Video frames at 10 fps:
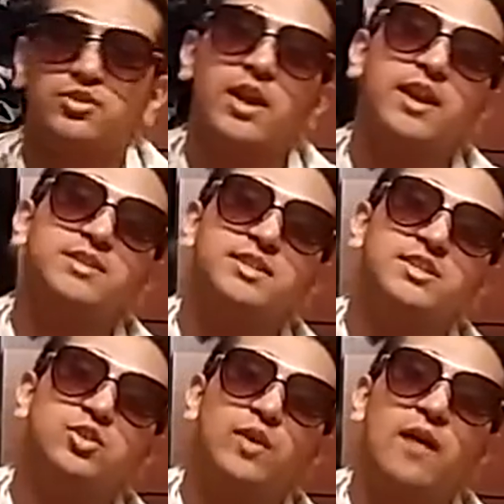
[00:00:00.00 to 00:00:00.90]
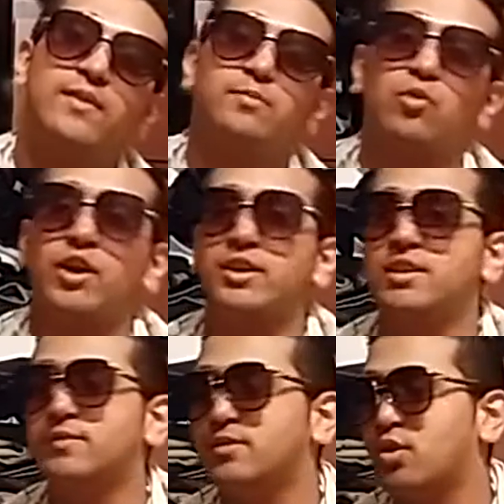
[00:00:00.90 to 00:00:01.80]
So I guess they still have a
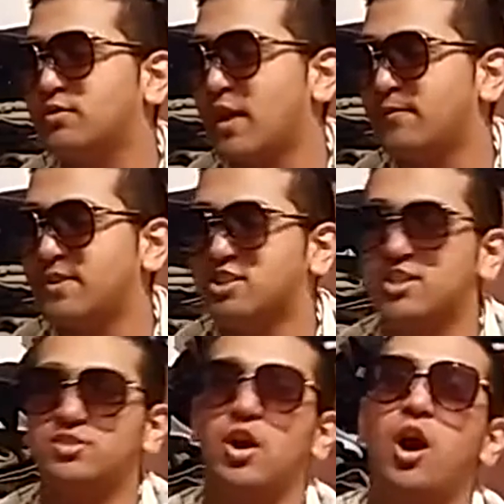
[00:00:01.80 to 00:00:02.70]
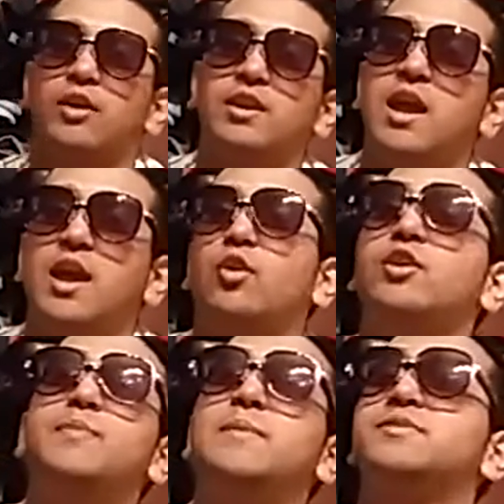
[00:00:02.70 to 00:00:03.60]
brain, even though that Vince is gone. And
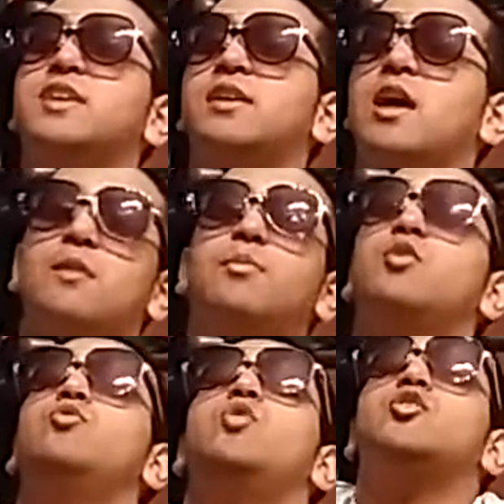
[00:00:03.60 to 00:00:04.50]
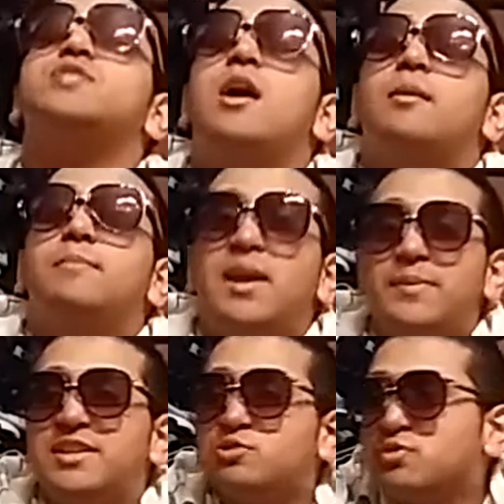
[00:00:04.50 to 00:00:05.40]
all you people say that, but who knows?
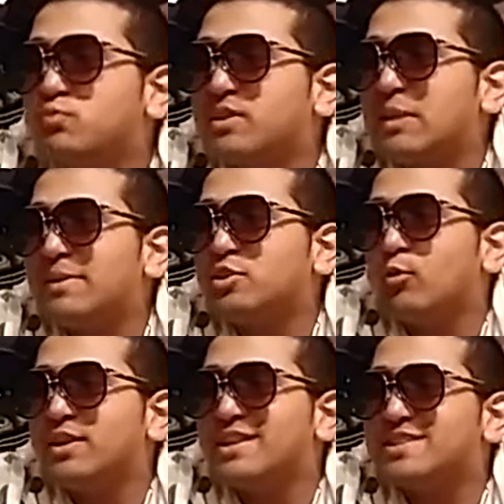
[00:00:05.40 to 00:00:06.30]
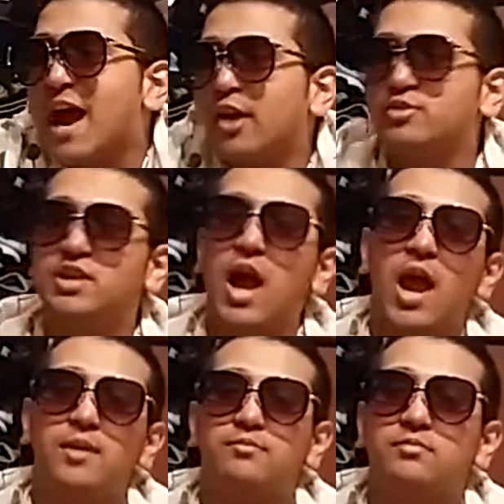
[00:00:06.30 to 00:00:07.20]
Maybe this was what they've been doing the entire
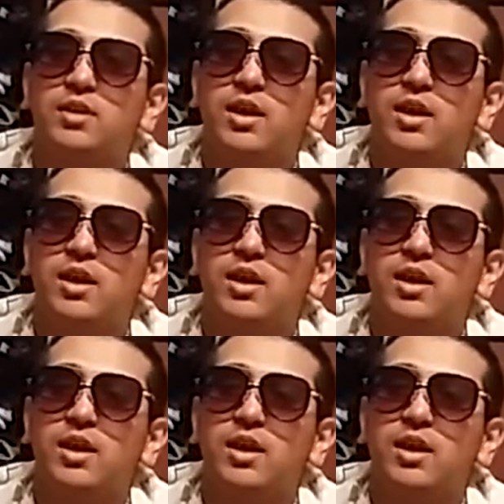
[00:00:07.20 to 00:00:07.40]
time.